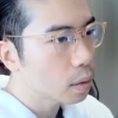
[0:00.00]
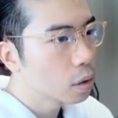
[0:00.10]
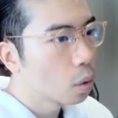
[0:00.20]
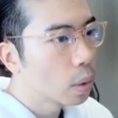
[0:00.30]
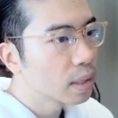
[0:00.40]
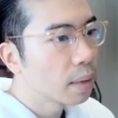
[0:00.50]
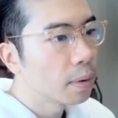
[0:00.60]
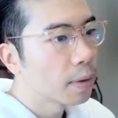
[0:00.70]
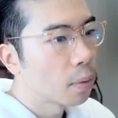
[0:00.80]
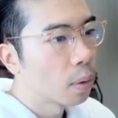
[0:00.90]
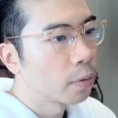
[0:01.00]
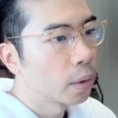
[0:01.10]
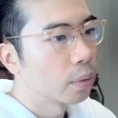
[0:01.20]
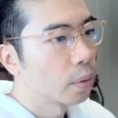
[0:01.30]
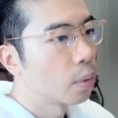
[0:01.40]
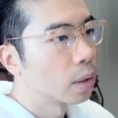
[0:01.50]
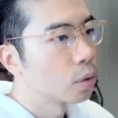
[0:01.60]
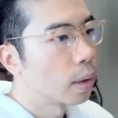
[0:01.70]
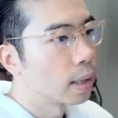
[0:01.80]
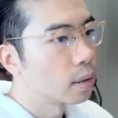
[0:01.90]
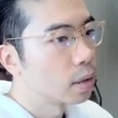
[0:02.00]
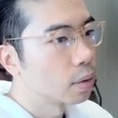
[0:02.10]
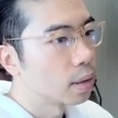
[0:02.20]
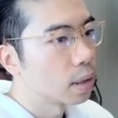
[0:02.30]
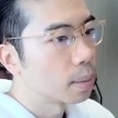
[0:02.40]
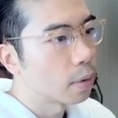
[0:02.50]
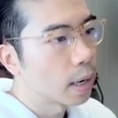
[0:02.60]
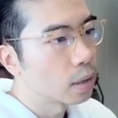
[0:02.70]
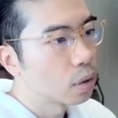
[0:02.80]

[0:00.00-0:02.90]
So 175, 143, 120 is still the dip, right?